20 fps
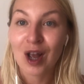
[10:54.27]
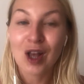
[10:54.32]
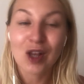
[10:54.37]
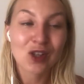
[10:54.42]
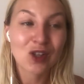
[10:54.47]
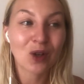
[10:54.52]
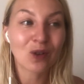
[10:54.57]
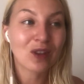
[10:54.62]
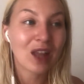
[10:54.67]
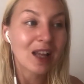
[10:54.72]

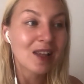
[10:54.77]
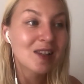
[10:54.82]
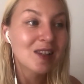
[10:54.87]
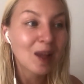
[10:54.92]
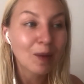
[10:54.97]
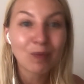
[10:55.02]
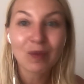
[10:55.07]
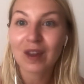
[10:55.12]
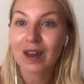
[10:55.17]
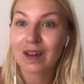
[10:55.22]
So that's
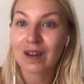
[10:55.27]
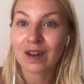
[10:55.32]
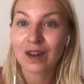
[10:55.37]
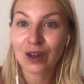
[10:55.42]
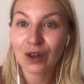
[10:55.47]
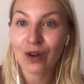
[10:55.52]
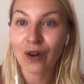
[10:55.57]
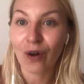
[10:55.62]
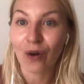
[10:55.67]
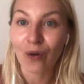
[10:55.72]
something,
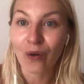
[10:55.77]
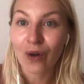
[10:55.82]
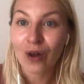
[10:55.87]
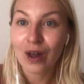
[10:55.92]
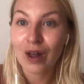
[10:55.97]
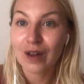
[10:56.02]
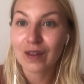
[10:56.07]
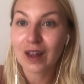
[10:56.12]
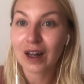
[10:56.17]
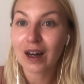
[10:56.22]
you know,
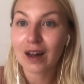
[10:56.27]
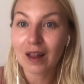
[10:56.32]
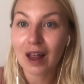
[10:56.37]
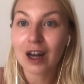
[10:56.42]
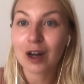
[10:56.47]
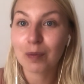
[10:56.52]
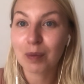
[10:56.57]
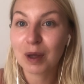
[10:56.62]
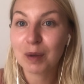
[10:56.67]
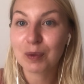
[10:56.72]
that a
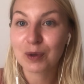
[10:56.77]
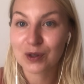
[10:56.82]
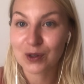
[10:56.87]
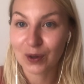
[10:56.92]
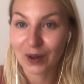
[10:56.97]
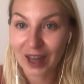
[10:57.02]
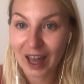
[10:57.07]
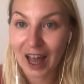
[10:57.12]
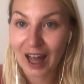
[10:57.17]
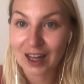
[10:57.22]
lot of people
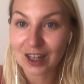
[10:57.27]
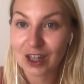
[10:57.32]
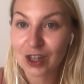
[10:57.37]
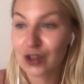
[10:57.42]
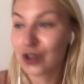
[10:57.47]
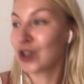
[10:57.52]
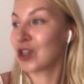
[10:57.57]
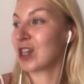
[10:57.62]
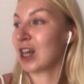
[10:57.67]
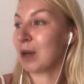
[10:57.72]
don't get. They're
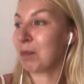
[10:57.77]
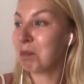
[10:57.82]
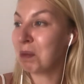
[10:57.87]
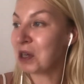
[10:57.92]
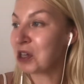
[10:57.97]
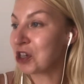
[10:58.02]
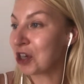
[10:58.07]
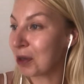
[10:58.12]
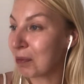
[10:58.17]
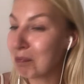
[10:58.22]
just like
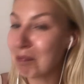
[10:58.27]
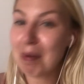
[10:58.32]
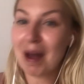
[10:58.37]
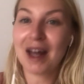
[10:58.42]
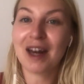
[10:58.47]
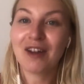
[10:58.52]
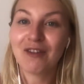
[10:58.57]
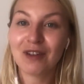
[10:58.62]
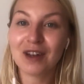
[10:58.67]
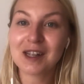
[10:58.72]
pitching
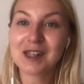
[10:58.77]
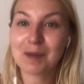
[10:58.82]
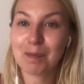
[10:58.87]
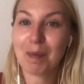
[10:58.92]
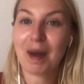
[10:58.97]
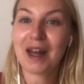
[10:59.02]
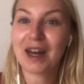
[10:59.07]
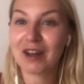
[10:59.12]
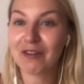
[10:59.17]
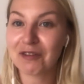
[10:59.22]
benefits.
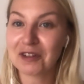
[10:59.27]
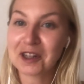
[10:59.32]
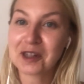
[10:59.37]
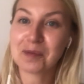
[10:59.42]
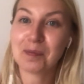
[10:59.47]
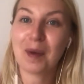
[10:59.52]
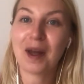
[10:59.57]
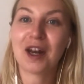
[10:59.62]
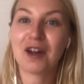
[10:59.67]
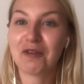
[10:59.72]

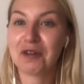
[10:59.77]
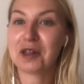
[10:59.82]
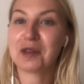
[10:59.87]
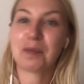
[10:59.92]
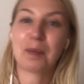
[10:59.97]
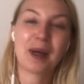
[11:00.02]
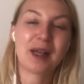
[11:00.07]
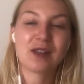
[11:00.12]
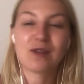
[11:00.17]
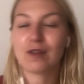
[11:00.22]

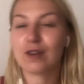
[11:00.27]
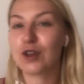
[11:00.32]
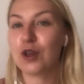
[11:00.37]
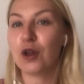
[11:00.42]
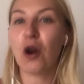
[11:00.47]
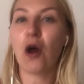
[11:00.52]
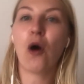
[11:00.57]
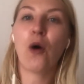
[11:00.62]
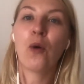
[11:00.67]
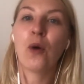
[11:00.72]
You
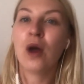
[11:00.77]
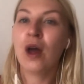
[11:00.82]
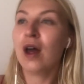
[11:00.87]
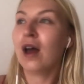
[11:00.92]
know,